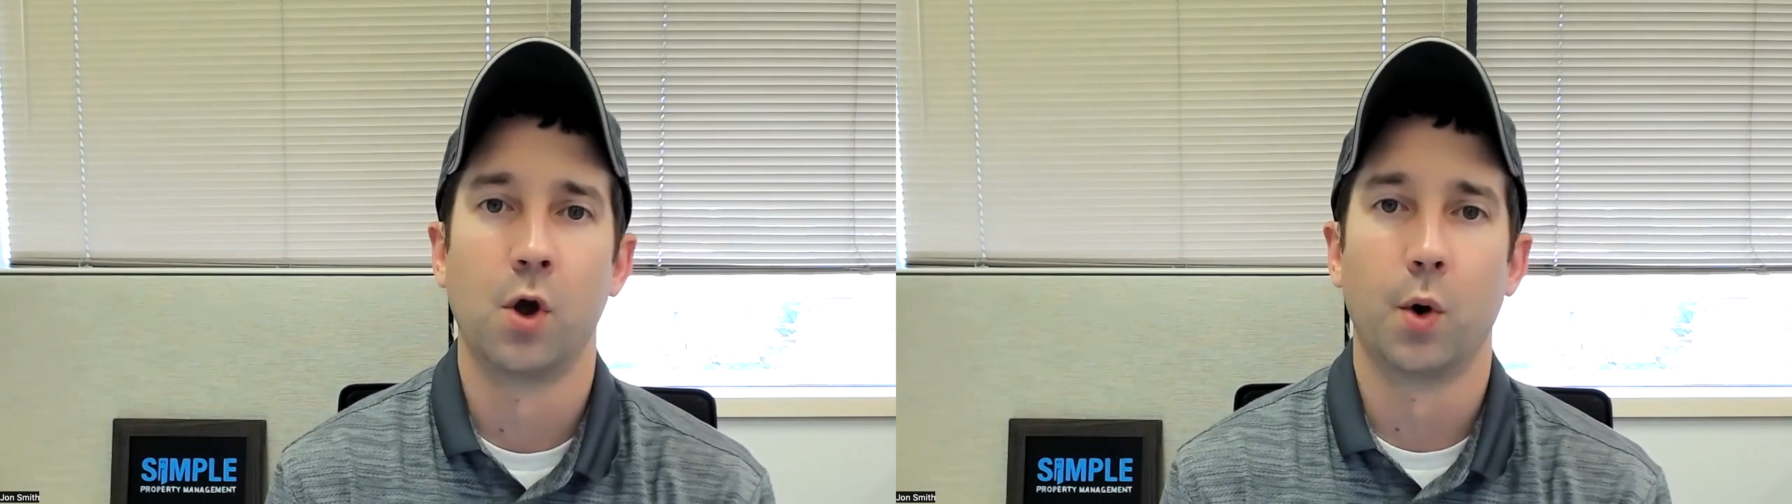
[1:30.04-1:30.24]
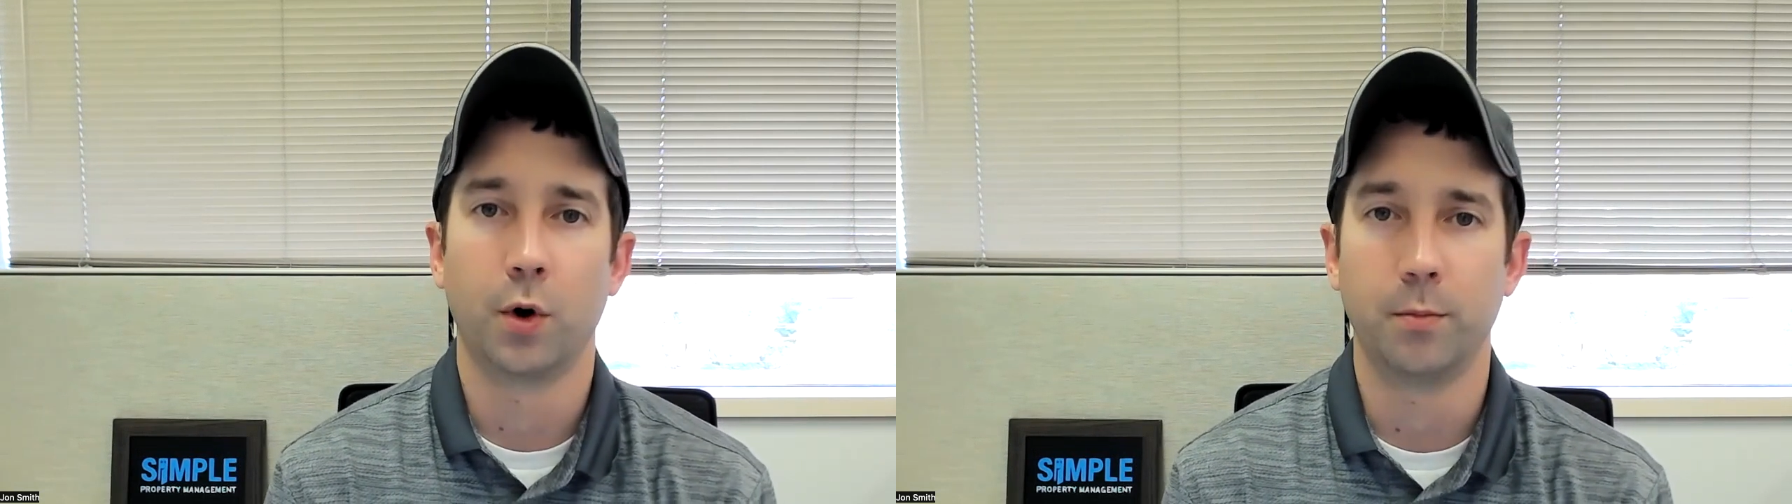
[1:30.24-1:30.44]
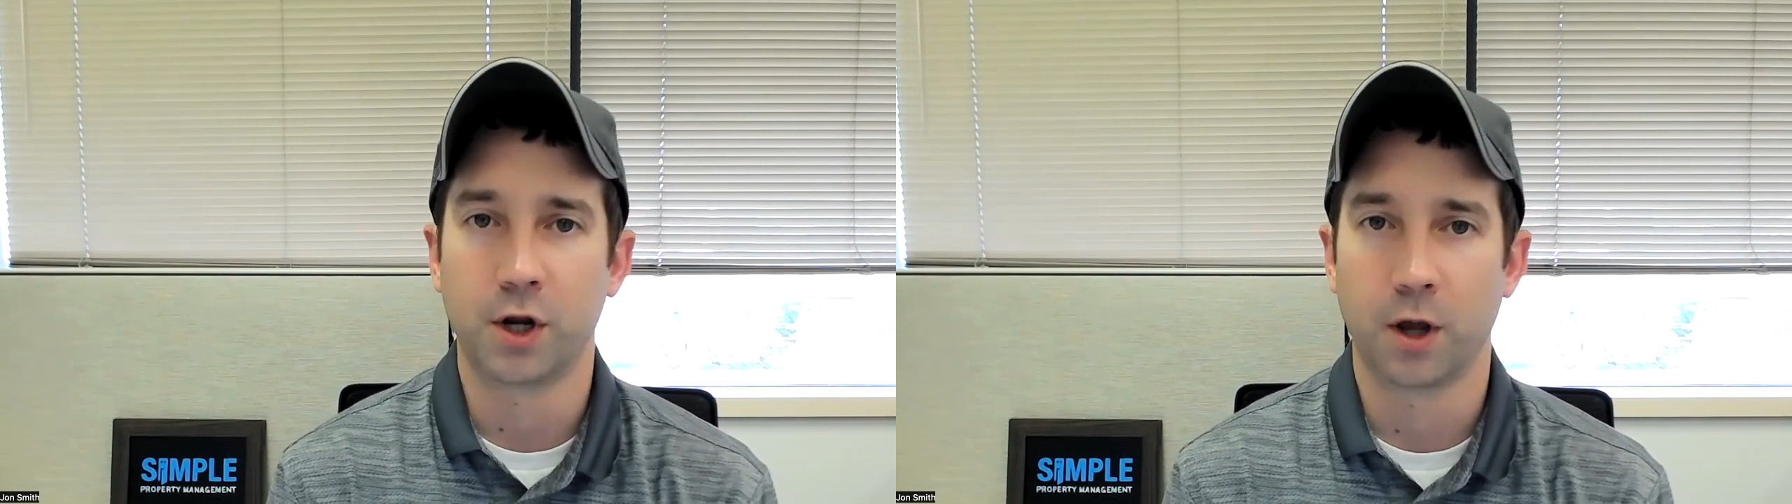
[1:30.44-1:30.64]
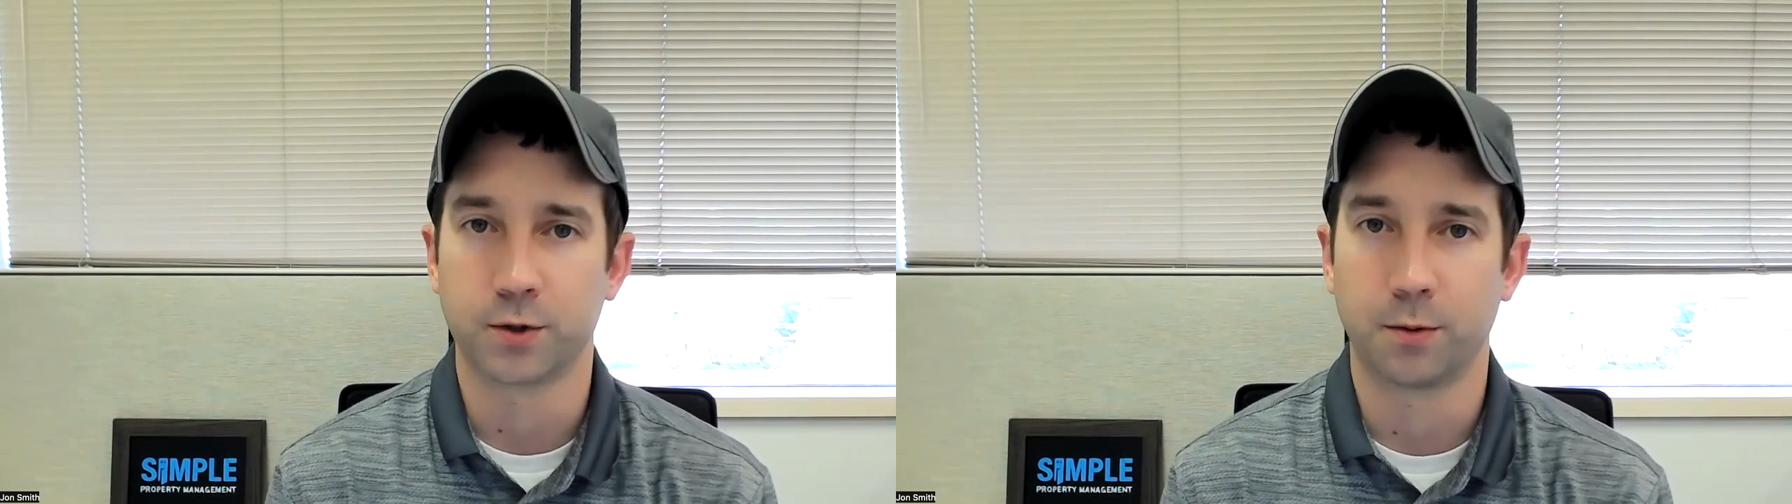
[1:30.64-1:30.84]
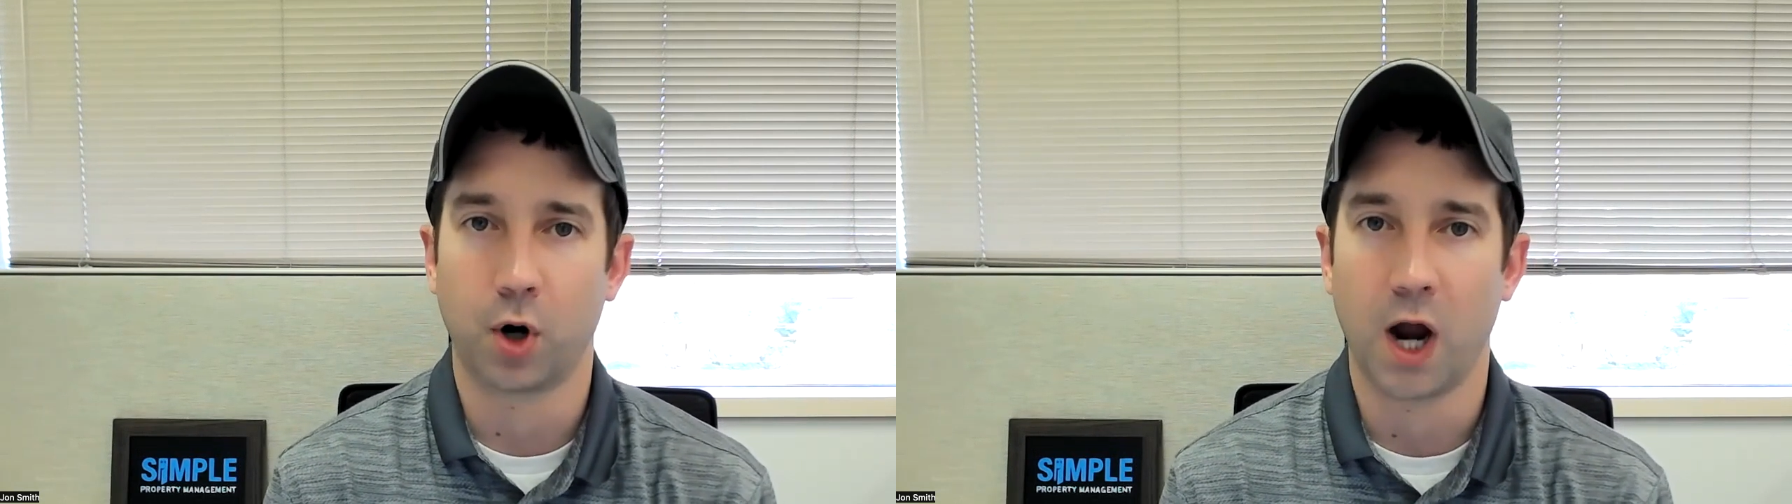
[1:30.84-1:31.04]
Where it becomes
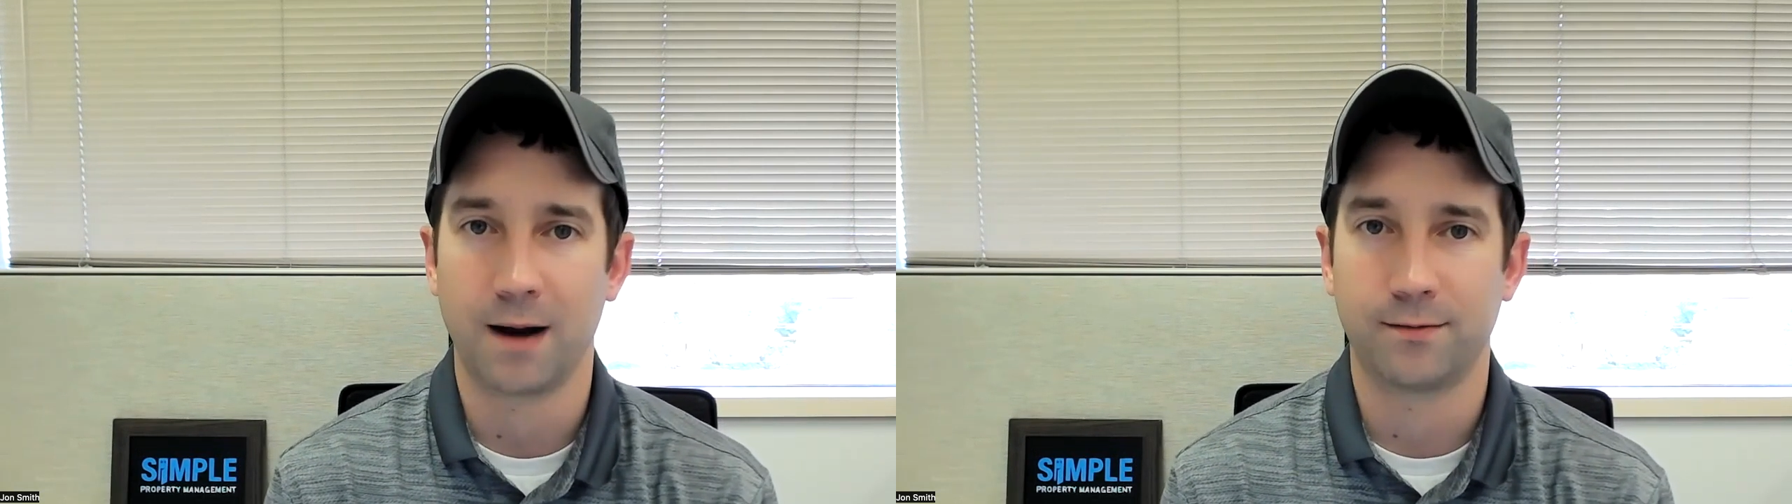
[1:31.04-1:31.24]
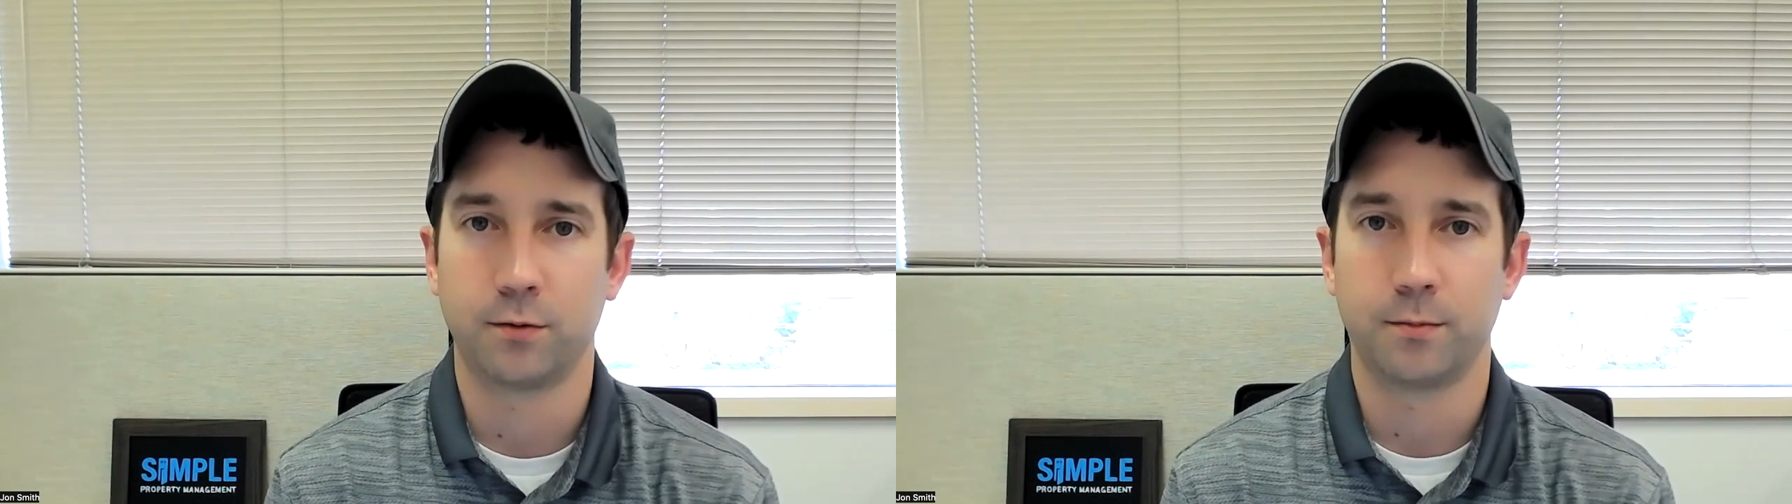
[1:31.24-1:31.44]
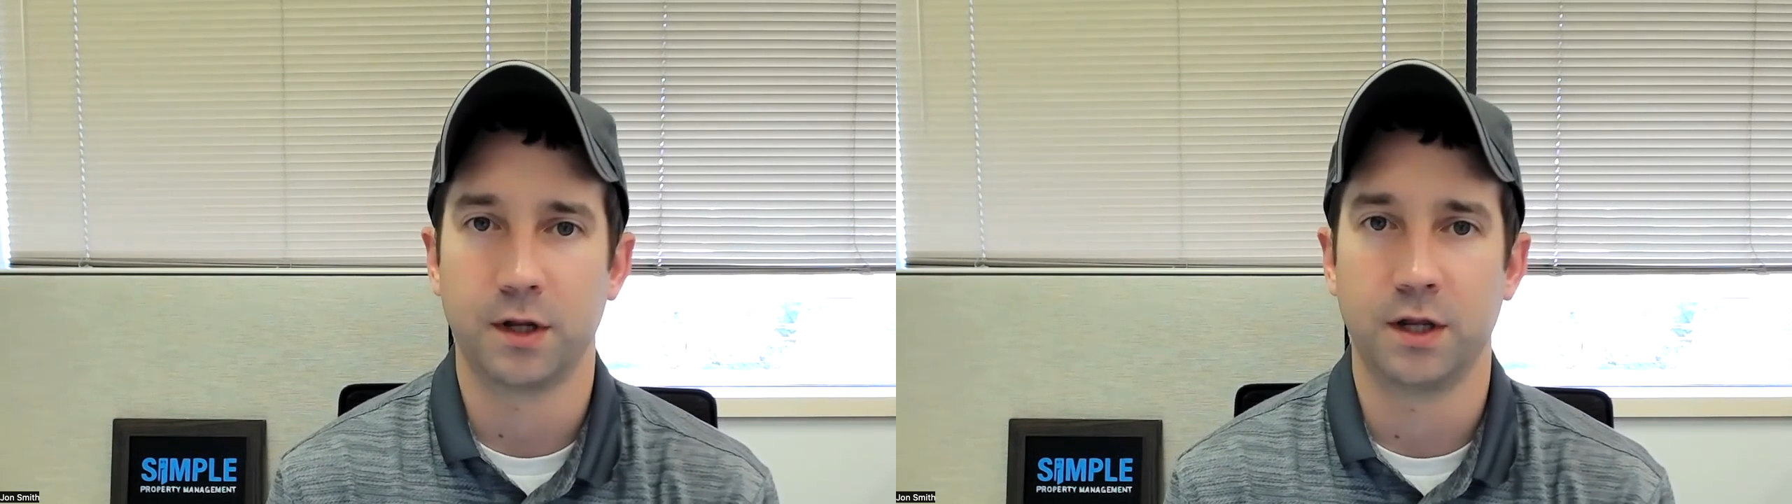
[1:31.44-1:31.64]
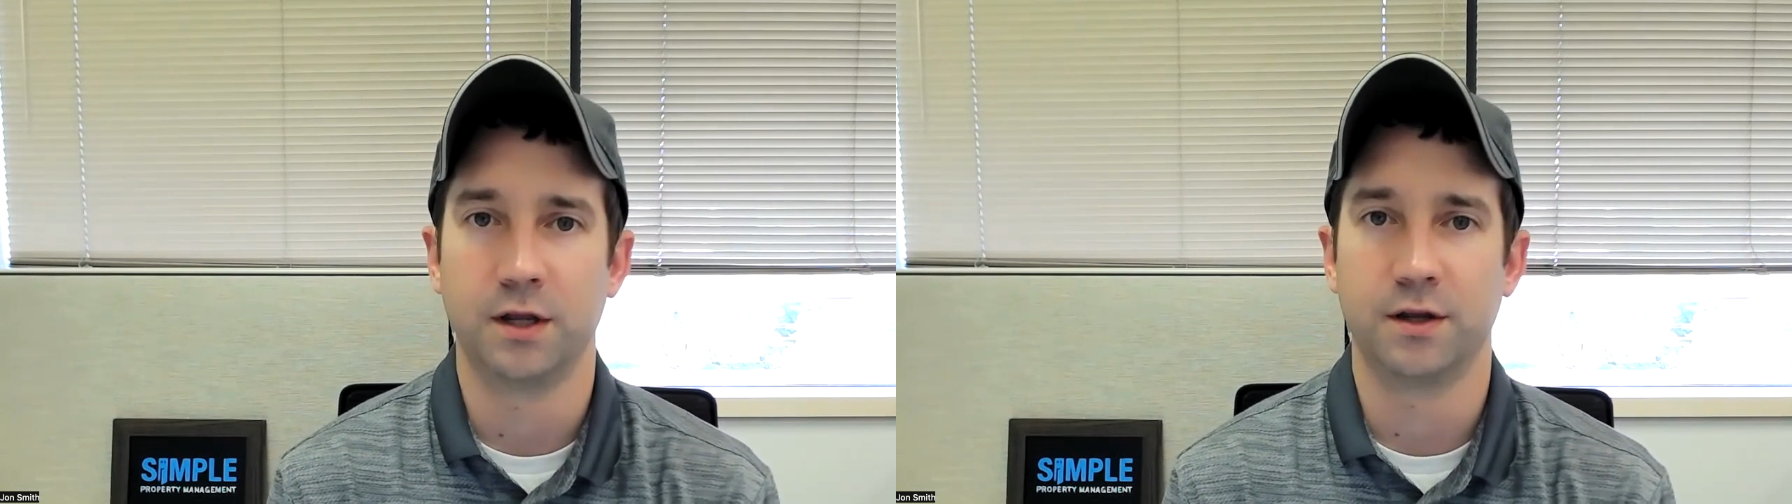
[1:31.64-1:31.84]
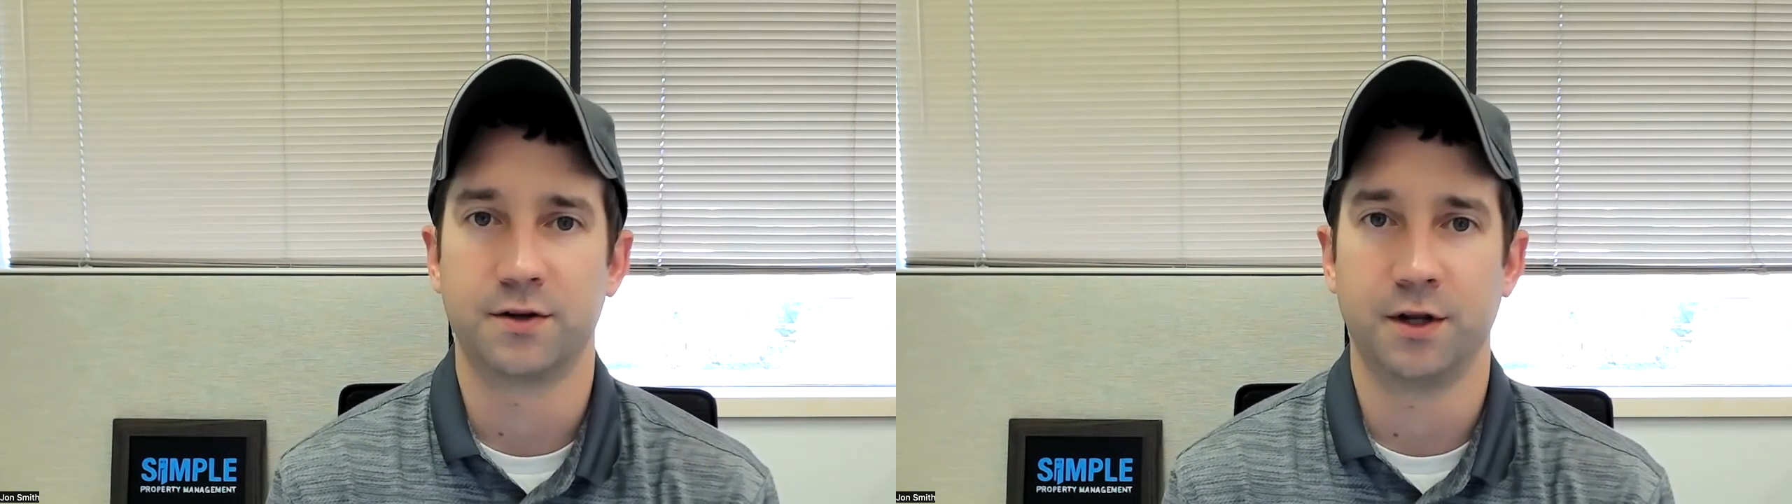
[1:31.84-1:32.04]
a problem is